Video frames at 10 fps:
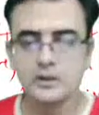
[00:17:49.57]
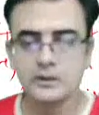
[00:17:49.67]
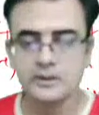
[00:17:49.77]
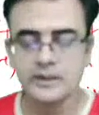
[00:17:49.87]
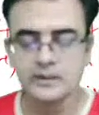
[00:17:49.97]

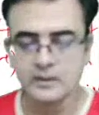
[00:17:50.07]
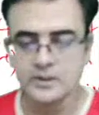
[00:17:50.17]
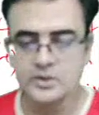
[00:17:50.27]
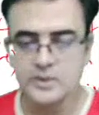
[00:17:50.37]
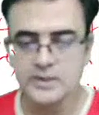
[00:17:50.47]
Then
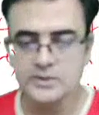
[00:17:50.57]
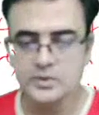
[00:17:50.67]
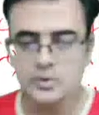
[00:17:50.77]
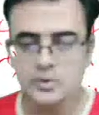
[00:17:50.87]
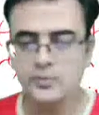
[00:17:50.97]
third choice,
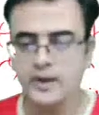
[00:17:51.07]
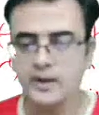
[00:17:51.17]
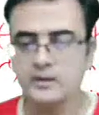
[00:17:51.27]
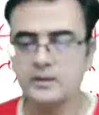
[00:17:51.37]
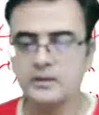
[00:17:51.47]
row
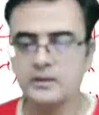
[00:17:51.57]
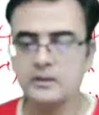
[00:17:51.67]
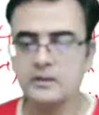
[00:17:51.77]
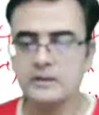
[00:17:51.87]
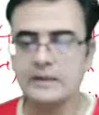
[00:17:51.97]
factor
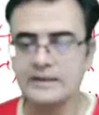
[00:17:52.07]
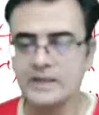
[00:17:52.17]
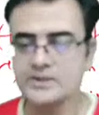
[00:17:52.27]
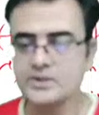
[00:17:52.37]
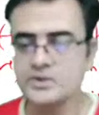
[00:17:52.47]

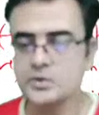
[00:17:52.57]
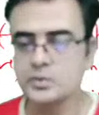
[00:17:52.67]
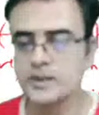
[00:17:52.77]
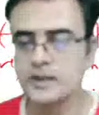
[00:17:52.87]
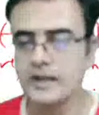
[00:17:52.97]
attaches
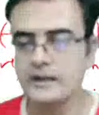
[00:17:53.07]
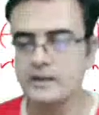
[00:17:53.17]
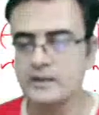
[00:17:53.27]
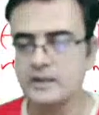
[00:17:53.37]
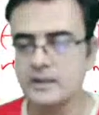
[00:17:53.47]
to the
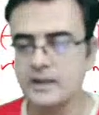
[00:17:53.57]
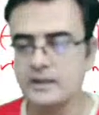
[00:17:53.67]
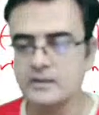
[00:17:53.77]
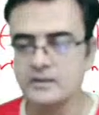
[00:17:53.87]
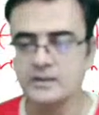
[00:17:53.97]
RNA
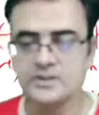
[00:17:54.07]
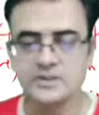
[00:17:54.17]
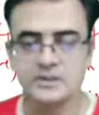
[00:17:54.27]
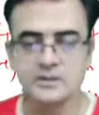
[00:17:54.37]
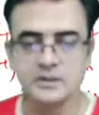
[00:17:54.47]
at
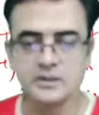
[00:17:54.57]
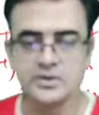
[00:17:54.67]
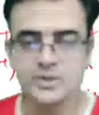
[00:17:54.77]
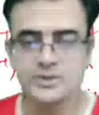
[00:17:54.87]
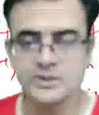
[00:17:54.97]
its
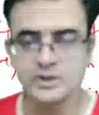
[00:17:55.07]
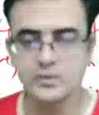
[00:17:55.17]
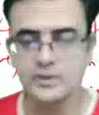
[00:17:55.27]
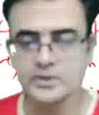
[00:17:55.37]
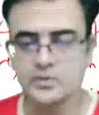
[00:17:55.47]
recognition
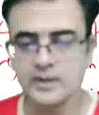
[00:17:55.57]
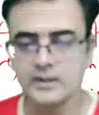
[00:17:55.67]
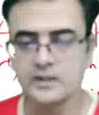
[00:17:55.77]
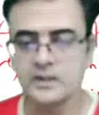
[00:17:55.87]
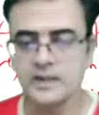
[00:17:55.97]
sequence,
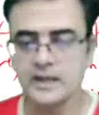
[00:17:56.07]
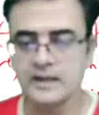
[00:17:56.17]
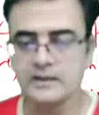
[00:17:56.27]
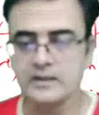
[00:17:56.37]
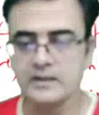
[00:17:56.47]
while the
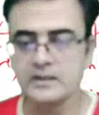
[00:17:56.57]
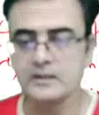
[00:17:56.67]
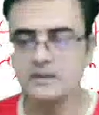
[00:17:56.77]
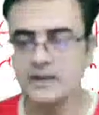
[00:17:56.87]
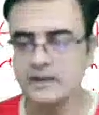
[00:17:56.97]
RNA
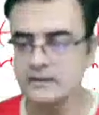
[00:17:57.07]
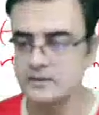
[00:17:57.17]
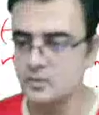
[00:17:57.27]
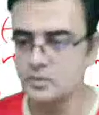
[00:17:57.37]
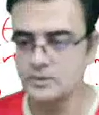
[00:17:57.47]
in the RNA,
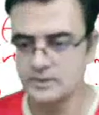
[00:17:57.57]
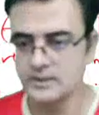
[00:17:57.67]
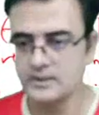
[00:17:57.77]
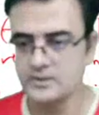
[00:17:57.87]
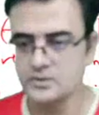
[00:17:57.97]
no,
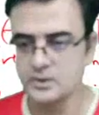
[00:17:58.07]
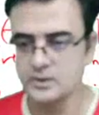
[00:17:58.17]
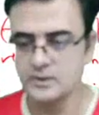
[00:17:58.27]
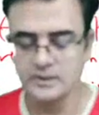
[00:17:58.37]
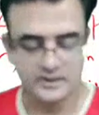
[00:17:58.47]
that is
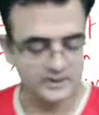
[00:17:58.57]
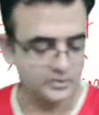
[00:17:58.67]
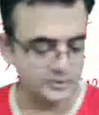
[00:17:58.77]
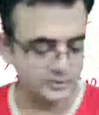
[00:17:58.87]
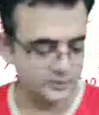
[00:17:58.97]
not the
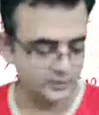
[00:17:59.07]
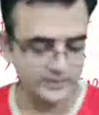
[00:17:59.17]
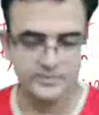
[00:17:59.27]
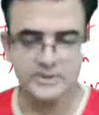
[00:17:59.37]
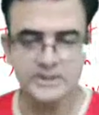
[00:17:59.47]
case also,
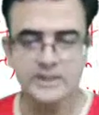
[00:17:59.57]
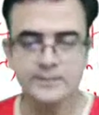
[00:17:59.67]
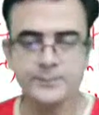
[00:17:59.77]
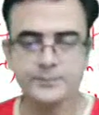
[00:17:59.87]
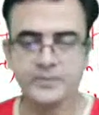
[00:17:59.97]
we have
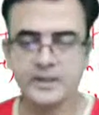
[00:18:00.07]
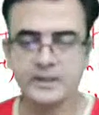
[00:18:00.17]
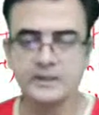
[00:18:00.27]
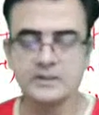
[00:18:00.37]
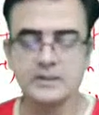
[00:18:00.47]
seen,
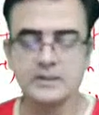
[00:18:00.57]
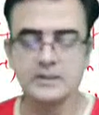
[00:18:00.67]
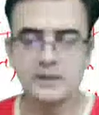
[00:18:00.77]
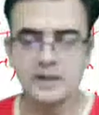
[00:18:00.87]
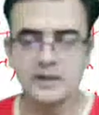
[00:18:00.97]
right?
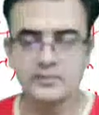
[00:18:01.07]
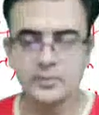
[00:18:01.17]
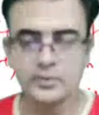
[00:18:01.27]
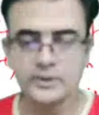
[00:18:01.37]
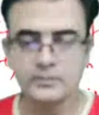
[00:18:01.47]
And
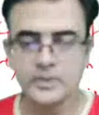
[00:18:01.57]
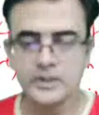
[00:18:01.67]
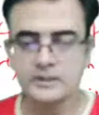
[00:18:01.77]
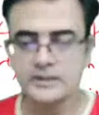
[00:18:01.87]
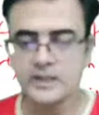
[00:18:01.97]
fourth
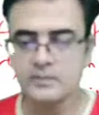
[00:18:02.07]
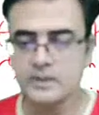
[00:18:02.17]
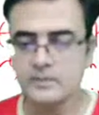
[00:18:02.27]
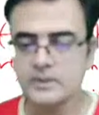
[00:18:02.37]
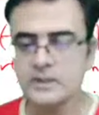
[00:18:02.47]
number, there may be the